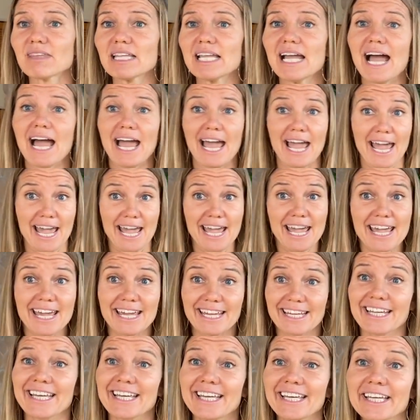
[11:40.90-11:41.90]

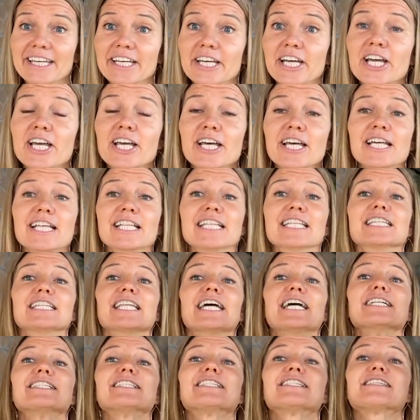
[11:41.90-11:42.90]
hey,
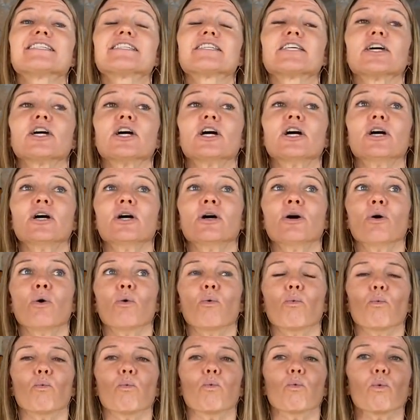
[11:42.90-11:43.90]
let's
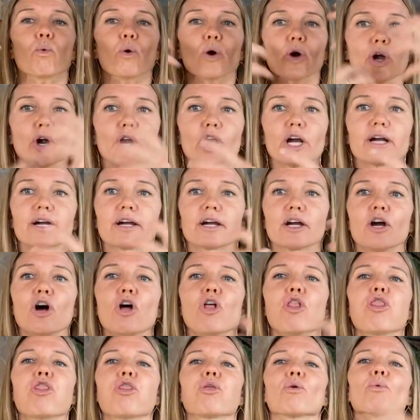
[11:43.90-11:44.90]
work
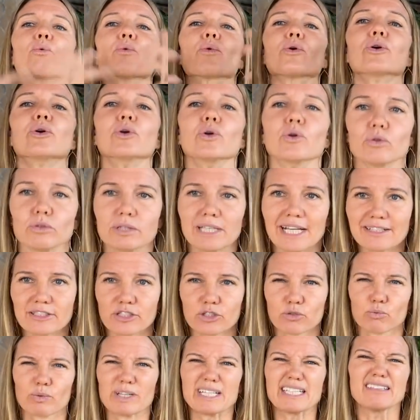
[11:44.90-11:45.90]
through,
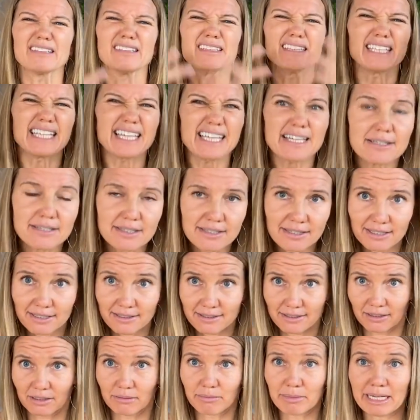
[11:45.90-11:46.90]
let's release these
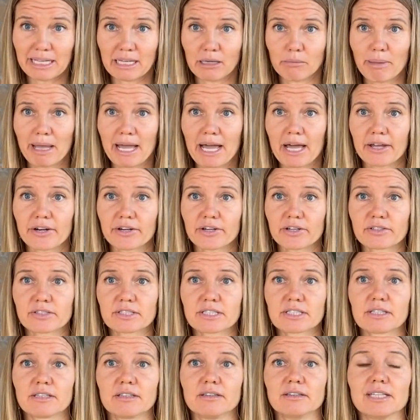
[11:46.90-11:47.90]
limiting
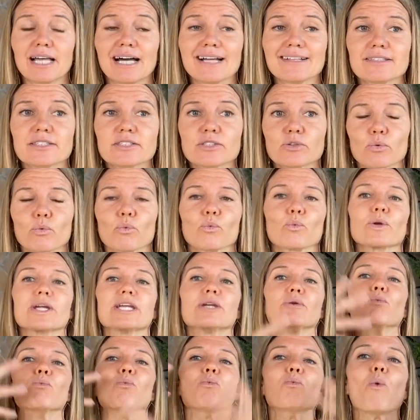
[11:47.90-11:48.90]
patterns. Let's
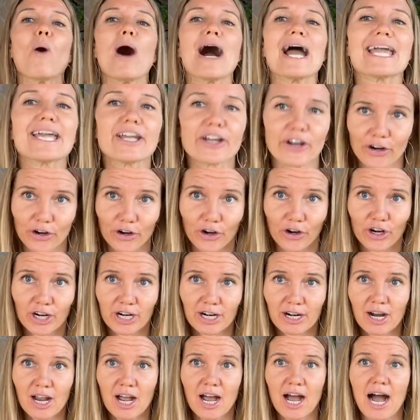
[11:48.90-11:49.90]
rewire
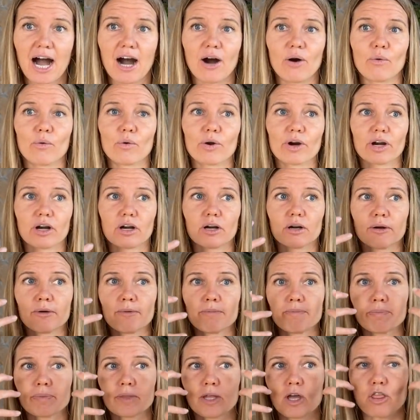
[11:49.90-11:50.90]
our
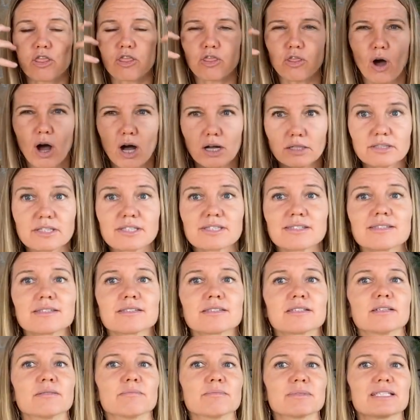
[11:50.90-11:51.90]
thought
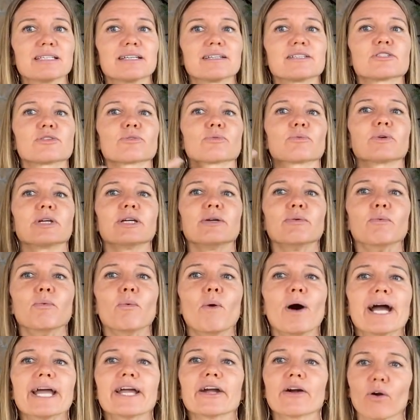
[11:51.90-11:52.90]
systems. Let's
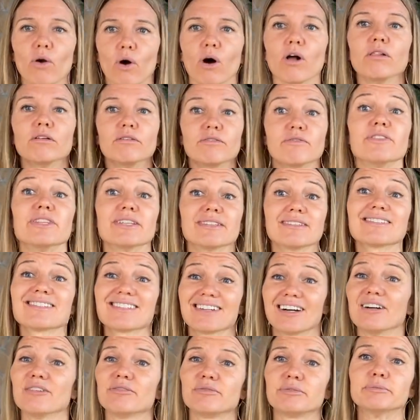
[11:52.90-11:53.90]
rewire all of this
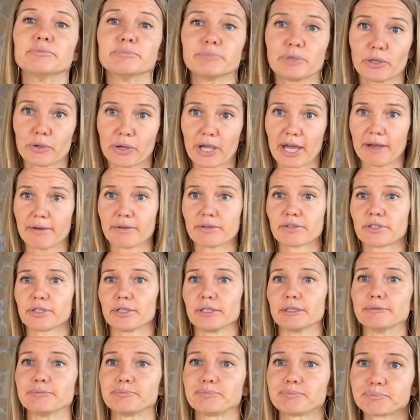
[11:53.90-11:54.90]
stuff. Okay,
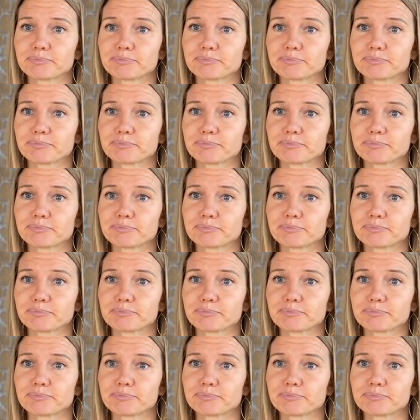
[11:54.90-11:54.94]
so